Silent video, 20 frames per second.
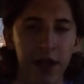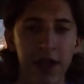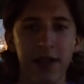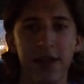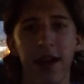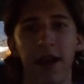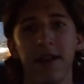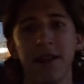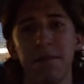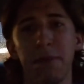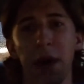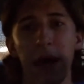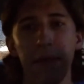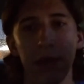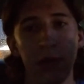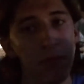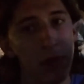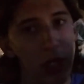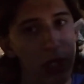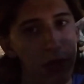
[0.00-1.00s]
So yeah, let's pop
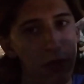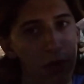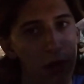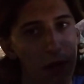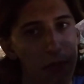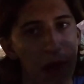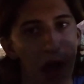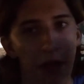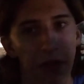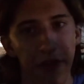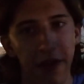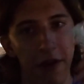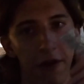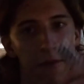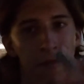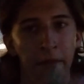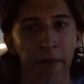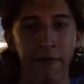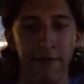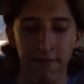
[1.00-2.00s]
number 2 in our mouth
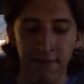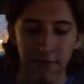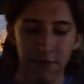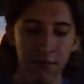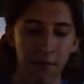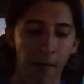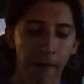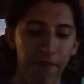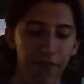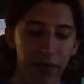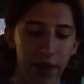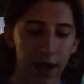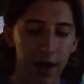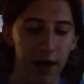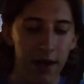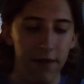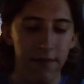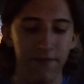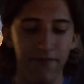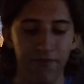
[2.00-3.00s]
here.
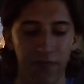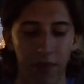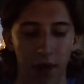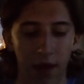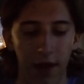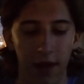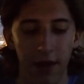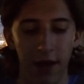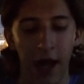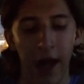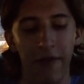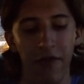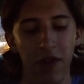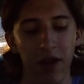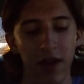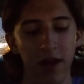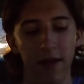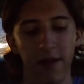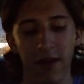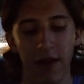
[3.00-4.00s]
And
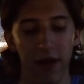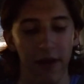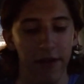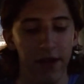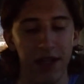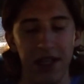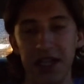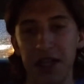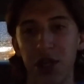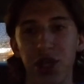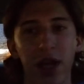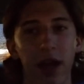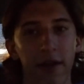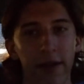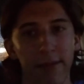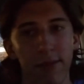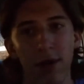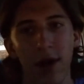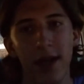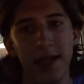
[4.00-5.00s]
the
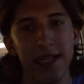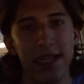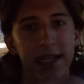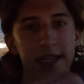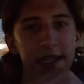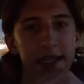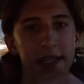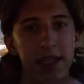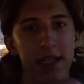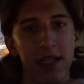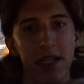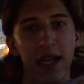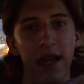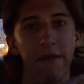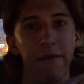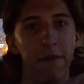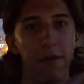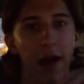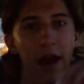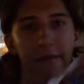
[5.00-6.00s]
de-shelling process is the
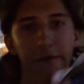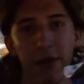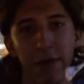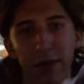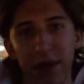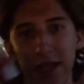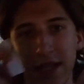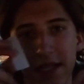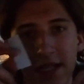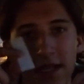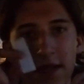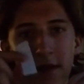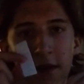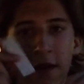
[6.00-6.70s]
same for every piece,